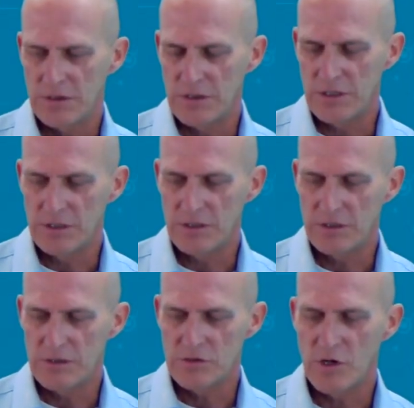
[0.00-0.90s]
the
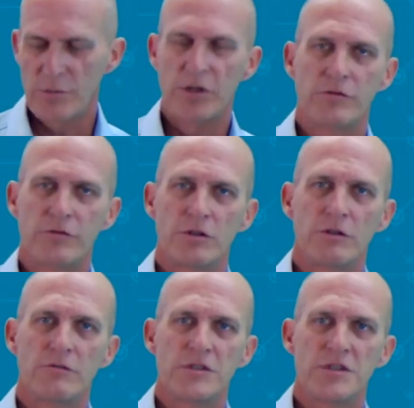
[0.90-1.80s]
topic of your
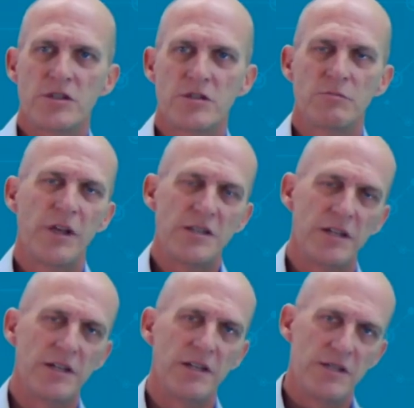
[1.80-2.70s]
conversation
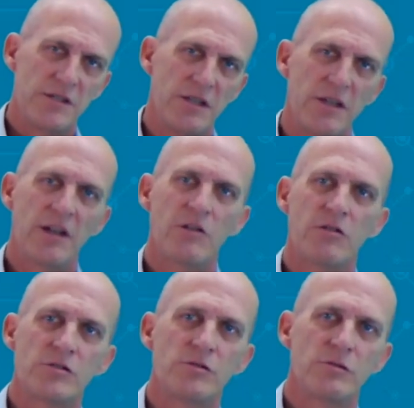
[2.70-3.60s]
basically is
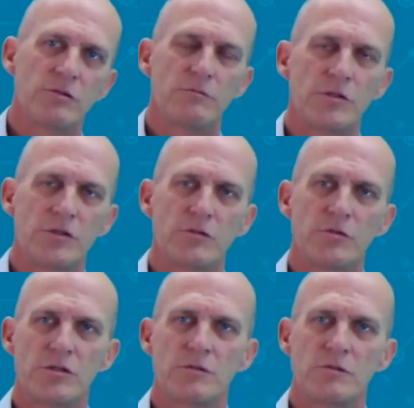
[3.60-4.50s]
analog to what you would